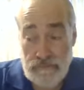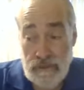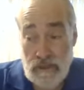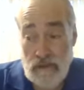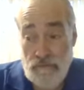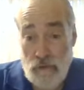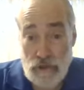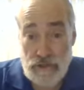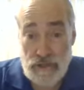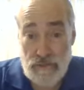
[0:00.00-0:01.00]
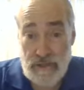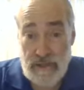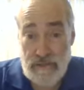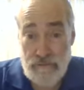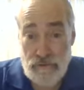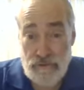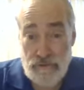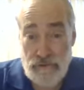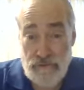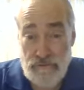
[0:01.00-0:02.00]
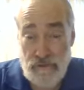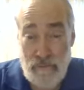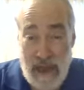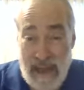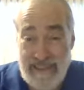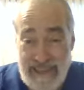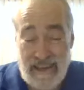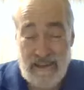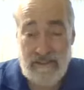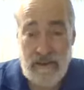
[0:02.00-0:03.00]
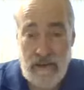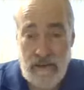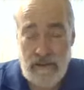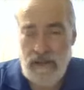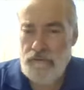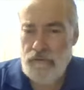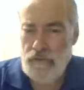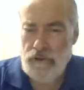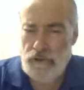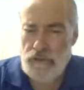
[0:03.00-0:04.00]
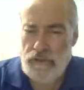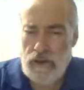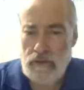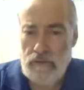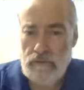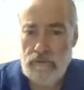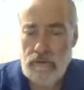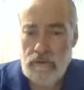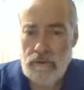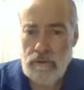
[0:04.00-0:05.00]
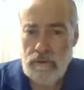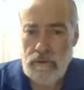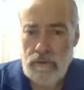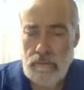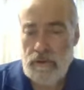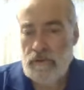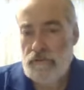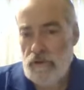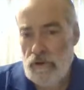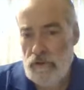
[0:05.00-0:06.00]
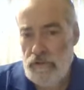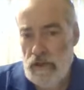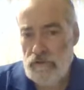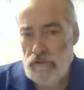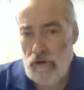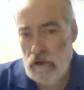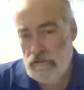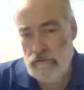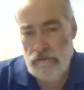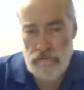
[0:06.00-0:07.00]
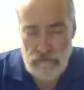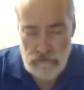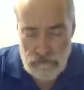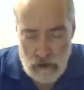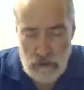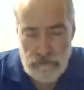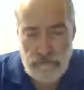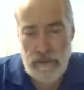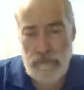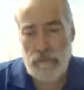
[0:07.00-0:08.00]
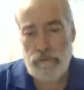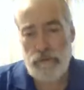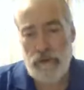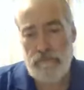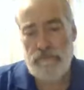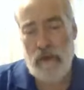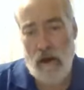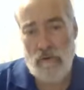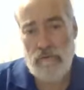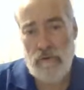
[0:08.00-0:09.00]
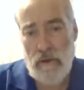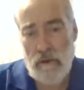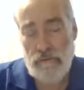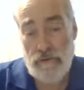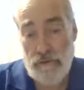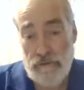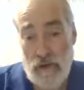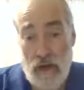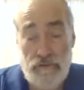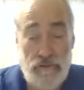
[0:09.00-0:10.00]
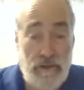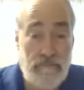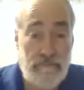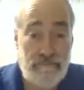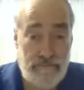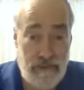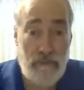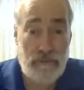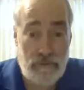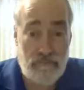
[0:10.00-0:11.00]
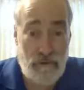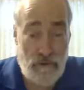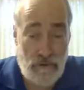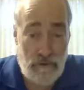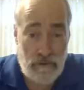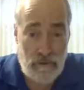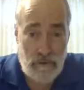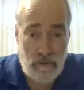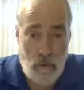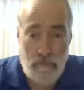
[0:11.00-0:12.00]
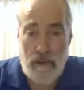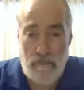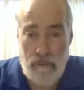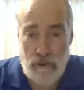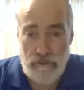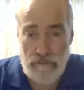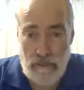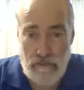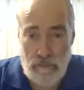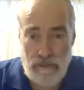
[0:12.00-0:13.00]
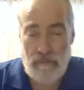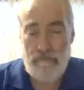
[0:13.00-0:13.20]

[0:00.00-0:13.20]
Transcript: And unfortunately, we get persecuted for the bad things, not for the good things. Because for the good things, God draws people to Himself for this cause so they be able to convert or become part of the people, become